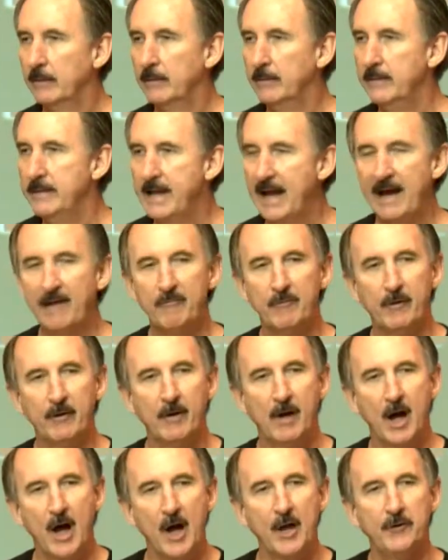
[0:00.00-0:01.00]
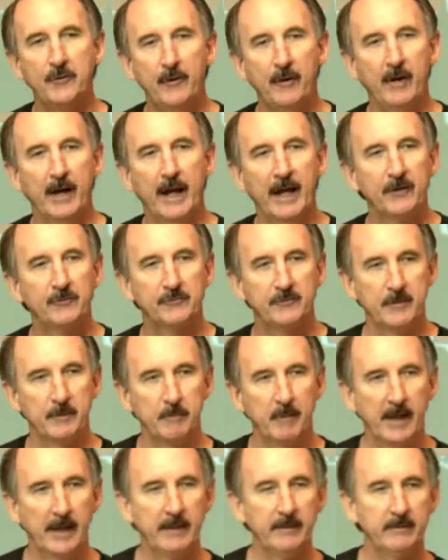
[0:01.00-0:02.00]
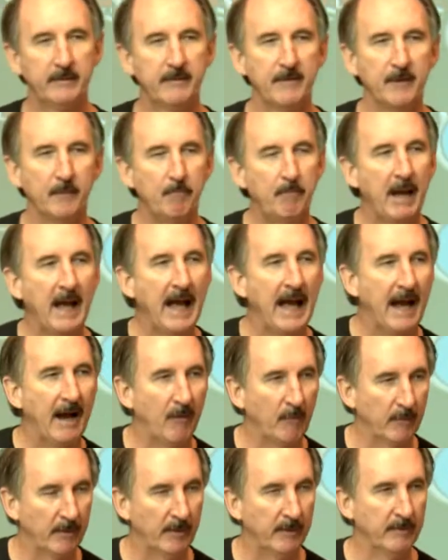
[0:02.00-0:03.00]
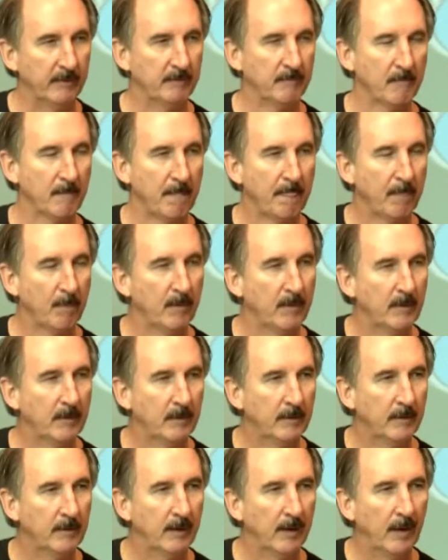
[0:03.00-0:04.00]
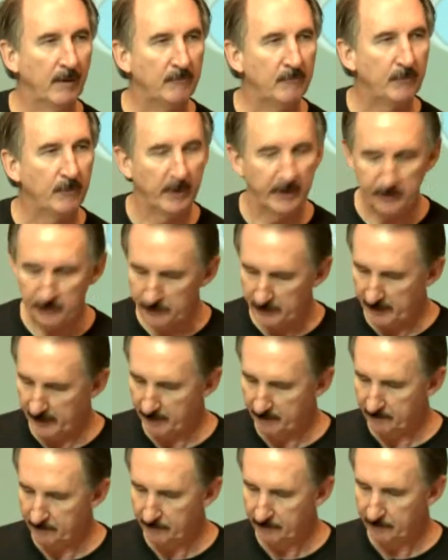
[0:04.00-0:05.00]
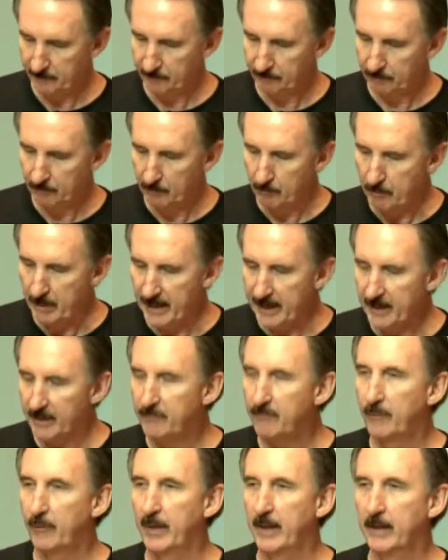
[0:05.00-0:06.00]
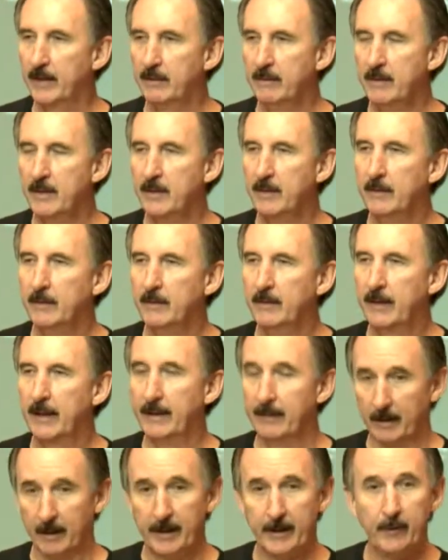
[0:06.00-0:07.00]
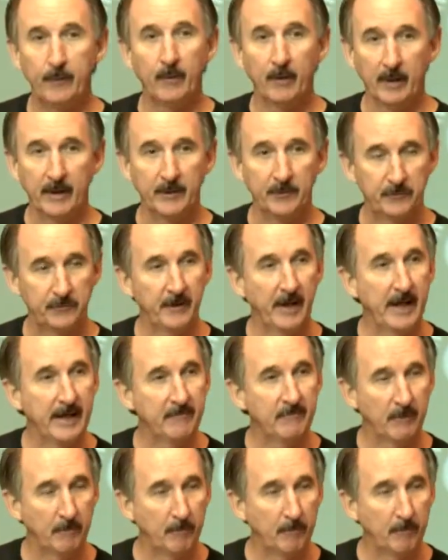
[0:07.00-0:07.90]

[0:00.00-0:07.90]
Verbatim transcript: Never underestimate the power of friendship. Being a friend can literally save a